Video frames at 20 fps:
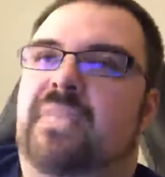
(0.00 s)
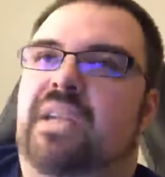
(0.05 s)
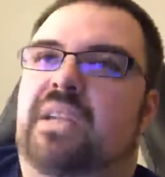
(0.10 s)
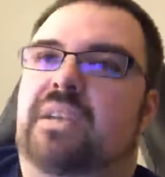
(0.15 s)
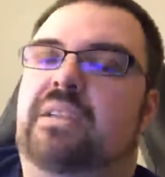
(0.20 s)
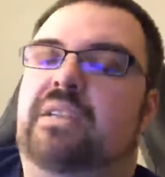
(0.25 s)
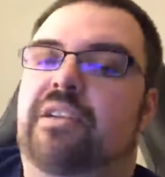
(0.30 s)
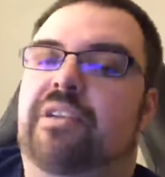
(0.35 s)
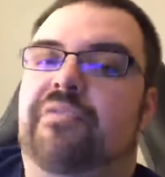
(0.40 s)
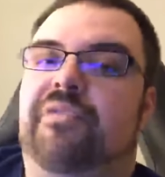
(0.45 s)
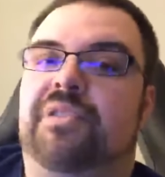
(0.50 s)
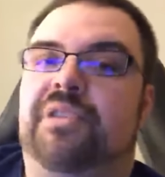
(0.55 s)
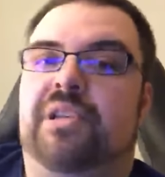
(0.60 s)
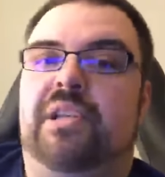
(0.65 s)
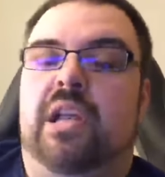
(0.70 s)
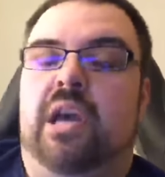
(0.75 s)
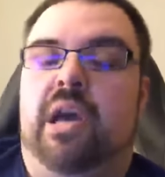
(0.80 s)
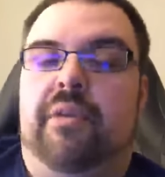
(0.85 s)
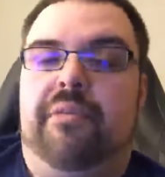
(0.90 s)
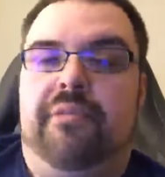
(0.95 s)
different
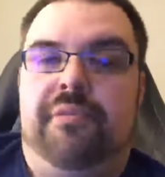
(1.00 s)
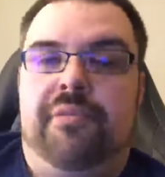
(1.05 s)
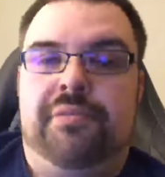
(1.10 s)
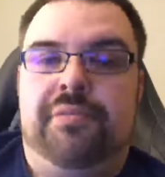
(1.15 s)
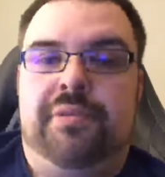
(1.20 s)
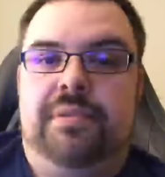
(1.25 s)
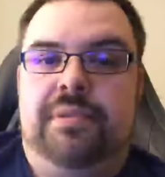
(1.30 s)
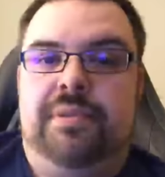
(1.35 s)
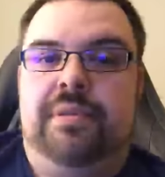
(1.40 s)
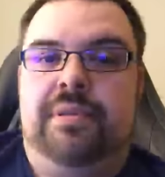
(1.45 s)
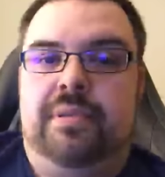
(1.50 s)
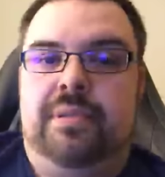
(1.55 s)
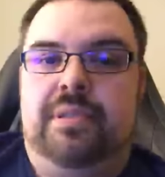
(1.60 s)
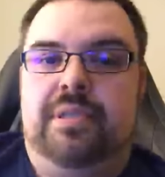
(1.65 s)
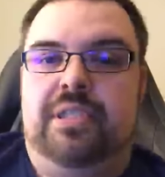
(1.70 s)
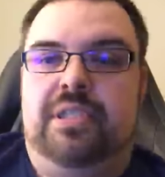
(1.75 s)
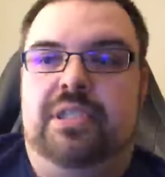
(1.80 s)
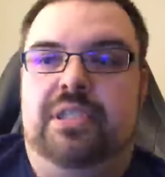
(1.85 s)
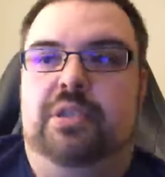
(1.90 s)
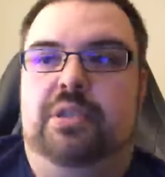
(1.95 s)
enough
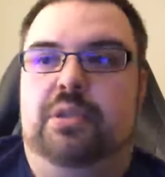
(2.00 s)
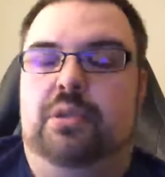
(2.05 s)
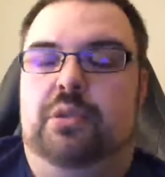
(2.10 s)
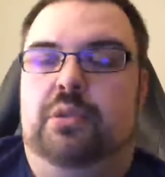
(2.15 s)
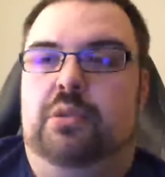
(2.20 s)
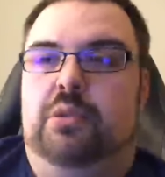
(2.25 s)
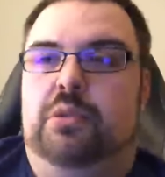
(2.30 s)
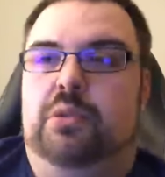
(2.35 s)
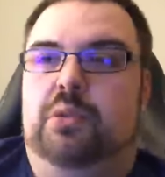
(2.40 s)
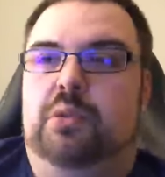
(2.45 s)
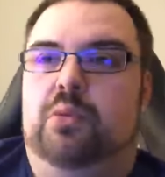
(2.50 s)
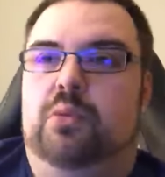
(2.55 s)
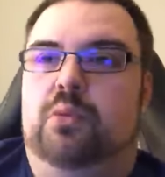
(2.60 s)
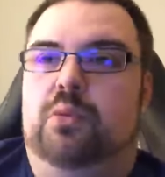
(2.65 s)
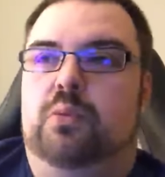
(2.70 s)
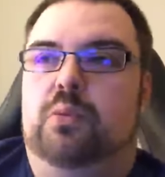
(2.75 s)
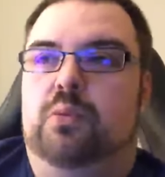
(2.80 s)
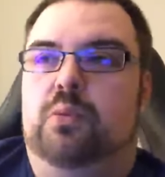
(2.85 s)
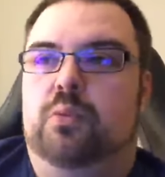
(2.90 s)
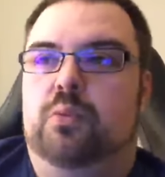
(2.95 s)
to
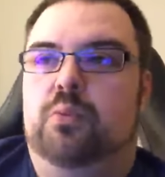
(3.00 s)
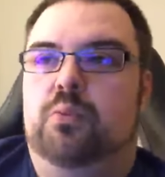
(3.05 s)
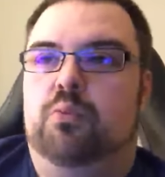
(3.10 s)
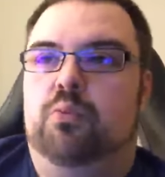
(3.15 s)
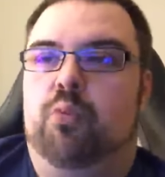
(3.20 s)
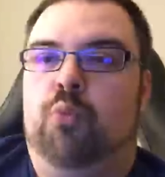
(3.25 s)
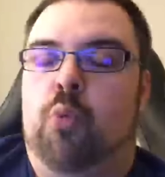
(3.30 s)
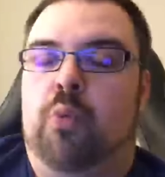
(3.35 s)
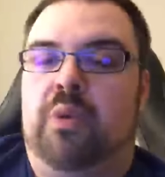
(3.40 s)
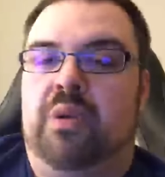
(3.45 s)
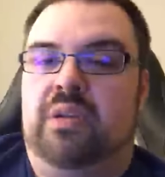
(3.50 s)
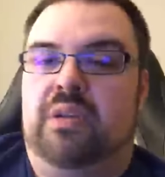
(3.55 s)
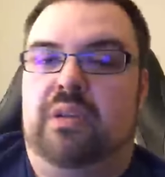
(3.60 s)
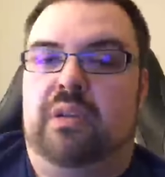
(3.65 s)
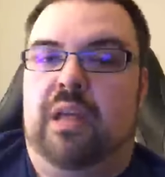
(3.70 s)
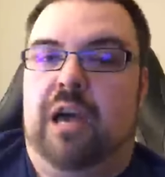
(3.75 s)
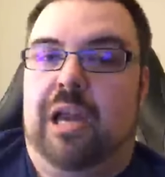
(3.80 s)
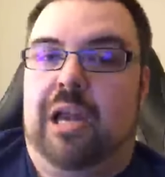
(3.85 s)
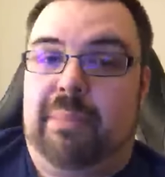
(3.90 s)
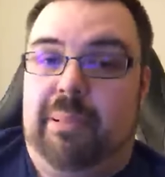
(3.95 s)
warrant a
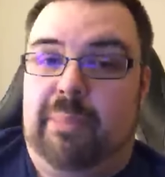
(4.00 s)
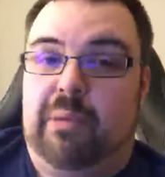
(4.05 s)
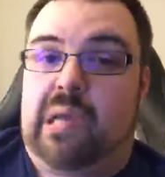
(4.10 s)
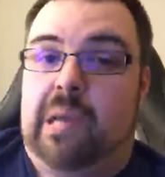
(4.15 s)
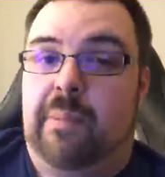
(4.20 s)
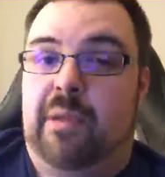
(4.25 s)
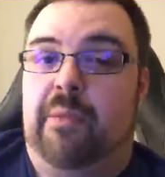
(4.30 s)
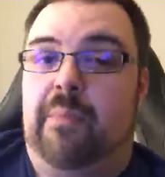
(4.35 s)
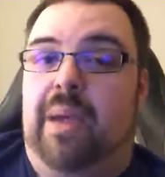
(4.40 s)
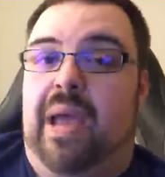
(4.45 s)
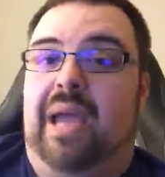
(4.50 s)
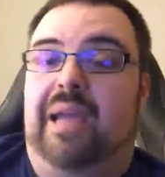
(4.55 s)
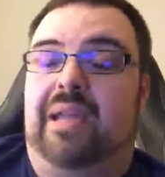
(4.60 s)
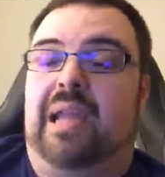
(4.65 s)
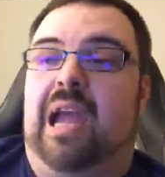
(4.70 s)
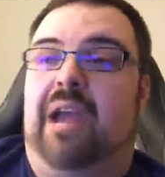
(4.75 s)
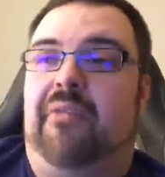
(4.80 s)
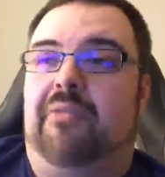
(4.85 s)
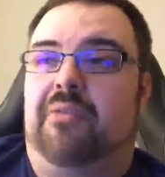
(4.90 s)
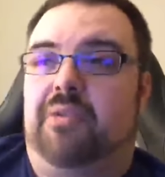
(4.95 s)
lot of people coming back
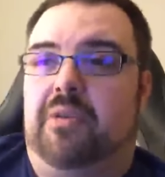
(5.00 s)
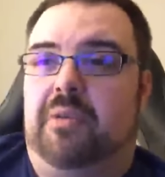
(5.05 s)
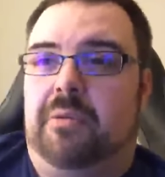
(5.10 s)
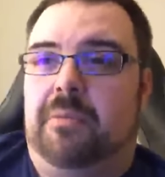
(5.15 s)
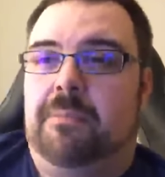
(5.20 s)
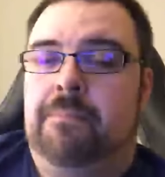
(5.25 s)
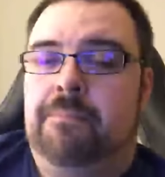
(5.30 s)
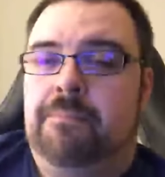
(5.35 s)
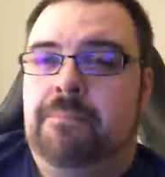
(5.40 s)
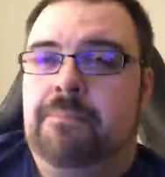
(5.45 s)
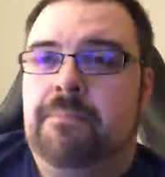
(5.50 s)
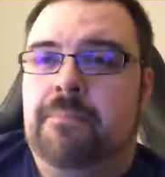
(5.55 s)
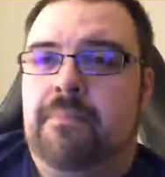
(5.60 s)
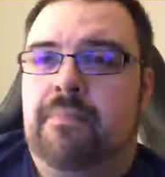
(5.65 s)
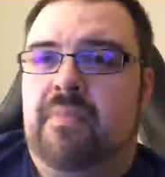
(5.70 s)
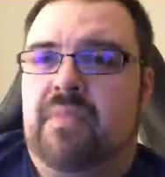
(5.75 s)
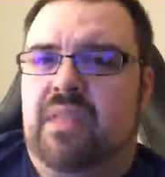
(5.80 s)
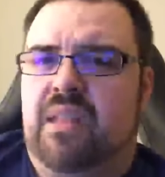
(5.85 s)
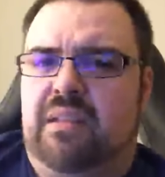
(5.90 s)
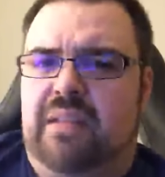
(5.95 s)
after
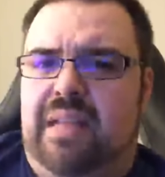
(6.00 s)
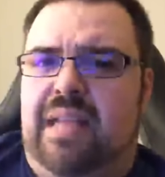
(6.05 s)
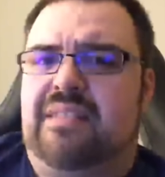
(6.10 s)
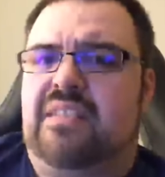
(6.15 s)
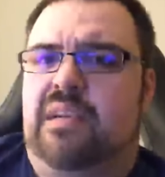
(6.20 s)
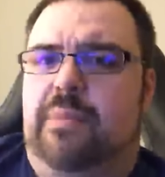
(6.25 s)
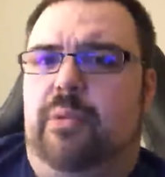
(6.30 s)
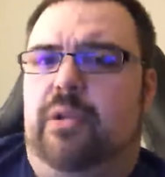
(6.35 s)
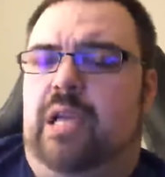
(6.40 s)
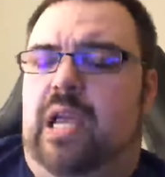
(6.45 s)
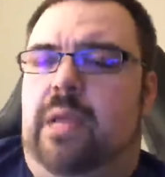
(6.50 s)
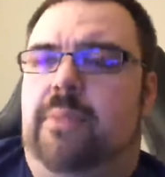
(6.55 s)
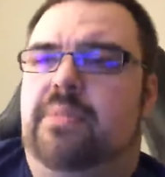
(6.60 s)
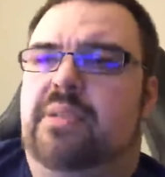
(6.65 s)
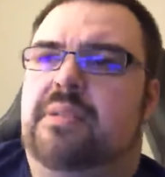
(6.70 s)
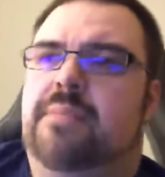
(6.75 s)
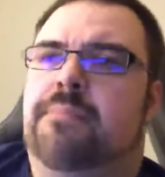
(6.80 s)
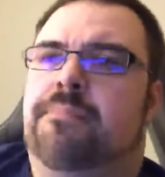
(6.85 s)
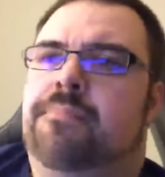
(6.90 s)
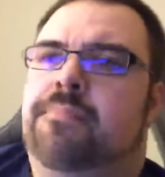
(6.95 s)
the last couple
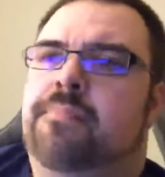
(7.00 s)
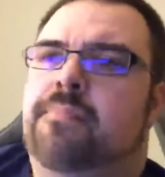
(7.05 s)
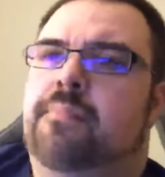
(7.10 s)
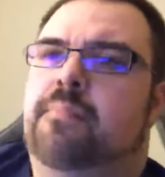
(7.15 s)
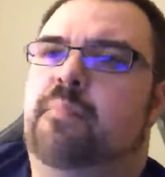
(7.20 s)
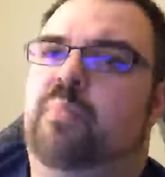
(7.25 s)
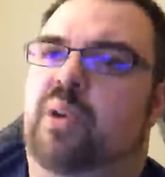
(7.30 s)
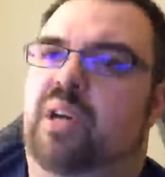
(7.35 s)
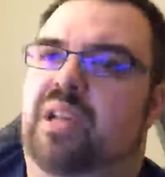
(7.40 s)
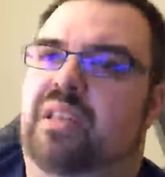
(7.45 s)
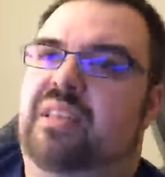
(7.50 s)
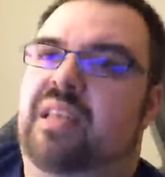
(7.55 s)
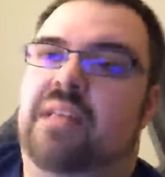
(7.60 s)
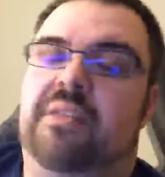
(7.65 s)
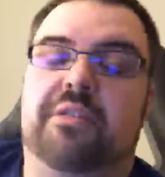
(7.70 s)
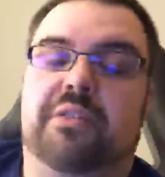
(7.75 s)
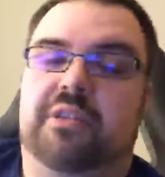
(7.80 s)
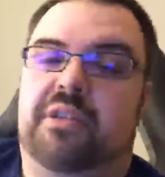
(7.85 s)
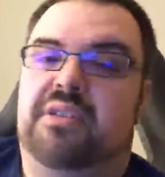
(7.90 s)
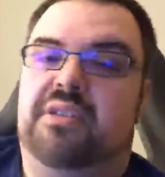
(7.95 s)
games. But then
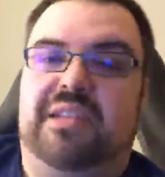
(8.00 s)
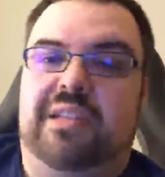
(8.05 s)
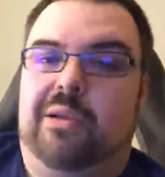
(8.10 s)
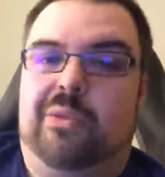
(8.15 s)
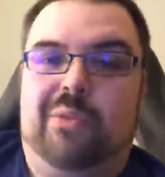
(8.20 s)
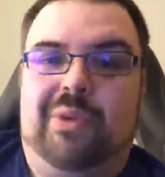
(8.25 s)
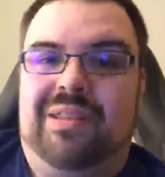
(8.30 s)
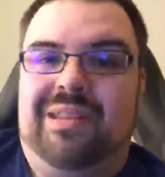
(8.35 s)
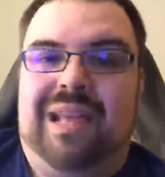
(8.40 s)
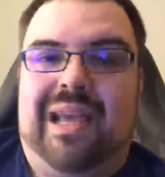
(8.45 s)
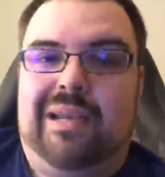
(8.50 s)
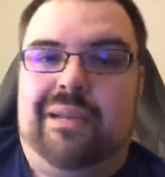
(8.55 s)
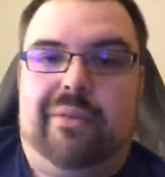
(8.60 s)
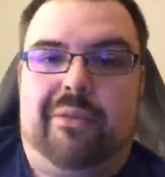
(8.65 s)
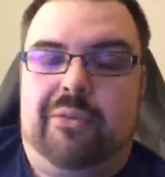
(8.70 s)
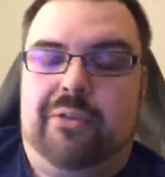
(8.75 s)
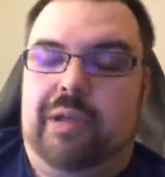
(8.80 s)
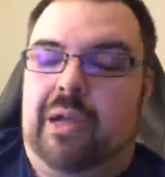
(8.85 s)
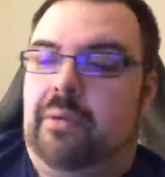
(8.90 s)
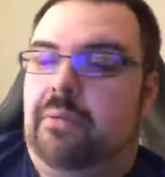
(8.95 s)
they're just going to run that into
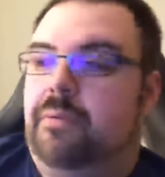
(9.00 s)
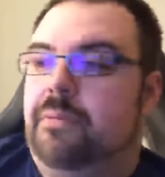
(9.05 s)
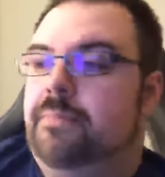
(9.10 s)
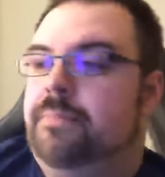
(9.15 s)
the ground.